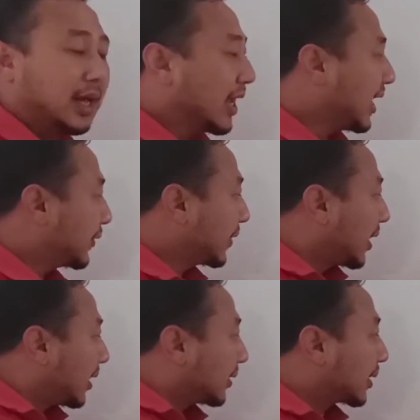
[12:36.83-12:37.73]

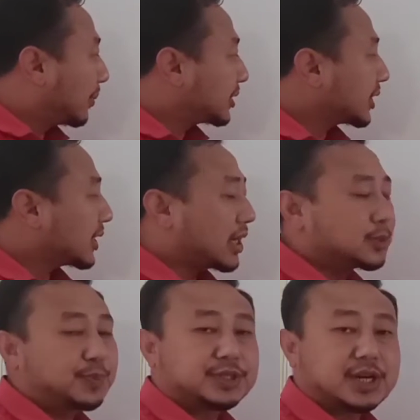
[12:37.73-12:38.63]
If the muscle that
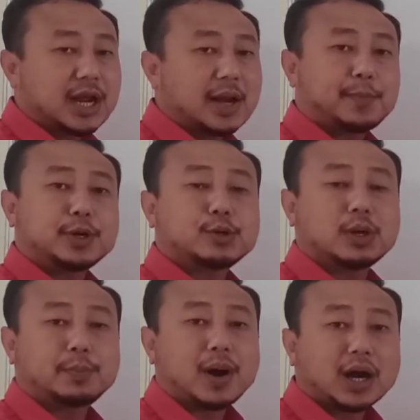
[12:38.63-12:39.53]
is present in a
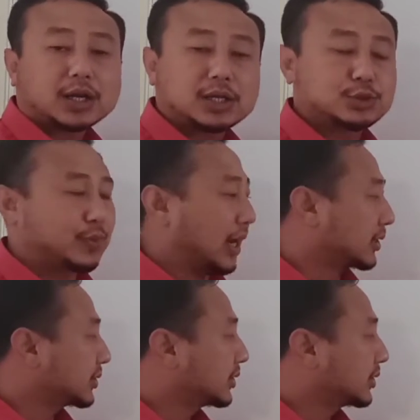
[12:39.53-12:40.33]
particular part contracts,